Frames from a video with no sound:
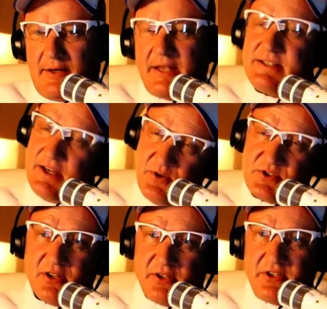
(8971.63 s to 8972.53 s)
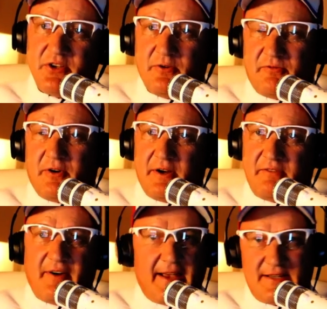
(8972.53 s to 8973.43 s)
continues to look to you for
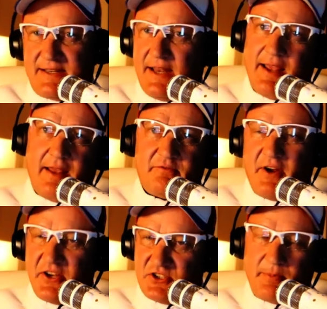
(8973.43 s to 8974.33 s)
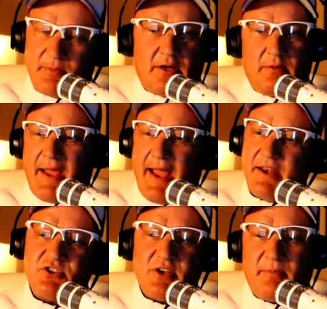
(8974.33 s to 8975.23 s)
advice and friendship and
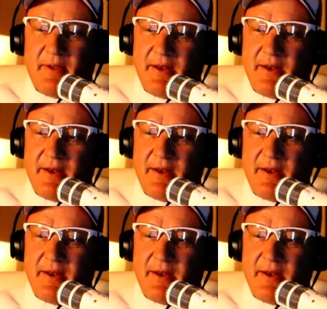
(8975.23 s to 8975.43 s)
companionship.